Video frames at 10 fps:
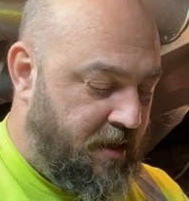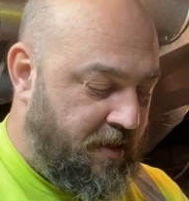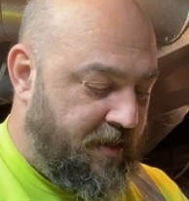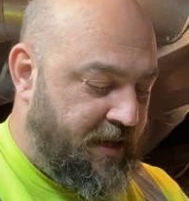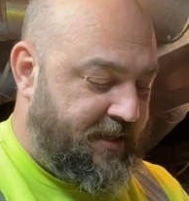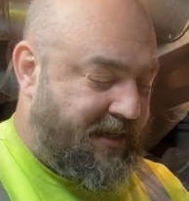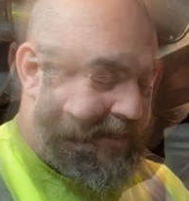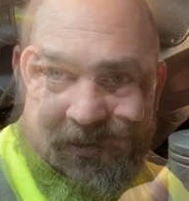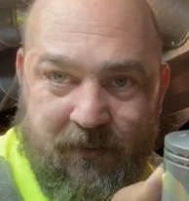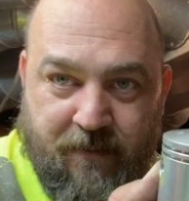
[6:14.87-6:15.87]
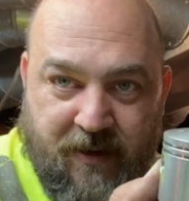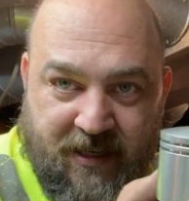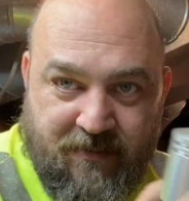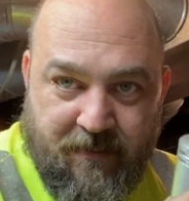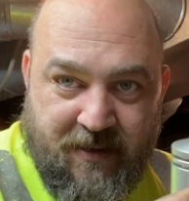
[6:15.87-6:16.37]
This is
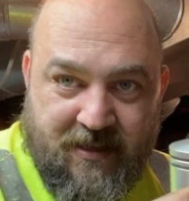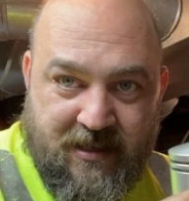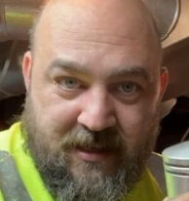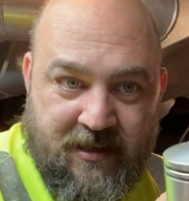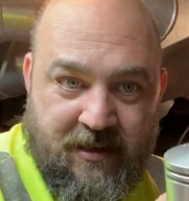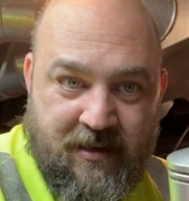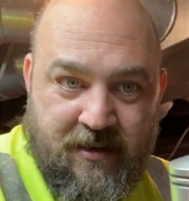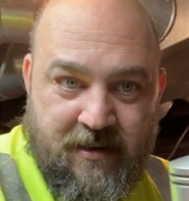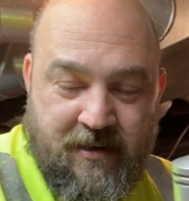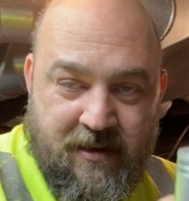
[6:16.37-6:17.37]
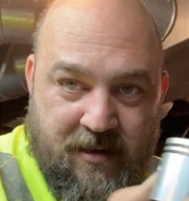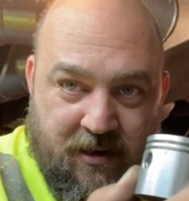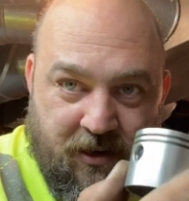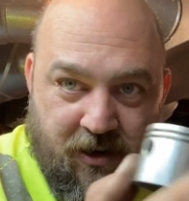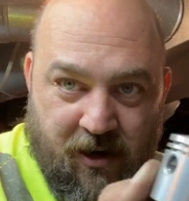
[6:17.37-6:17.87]
replacement piston,
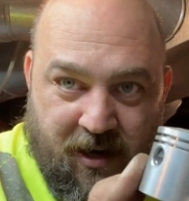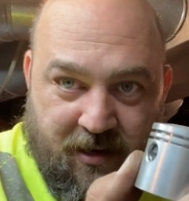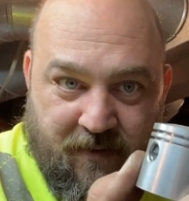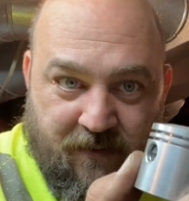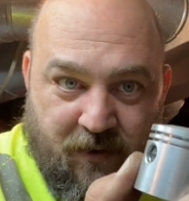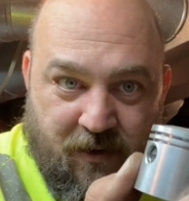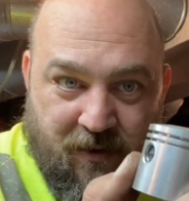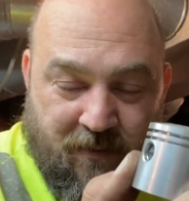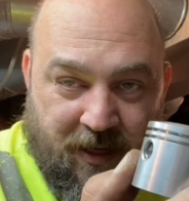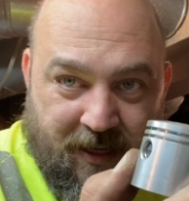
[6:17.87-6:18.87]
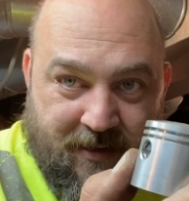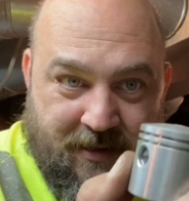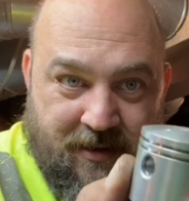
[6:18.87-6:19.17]
not for Homelite.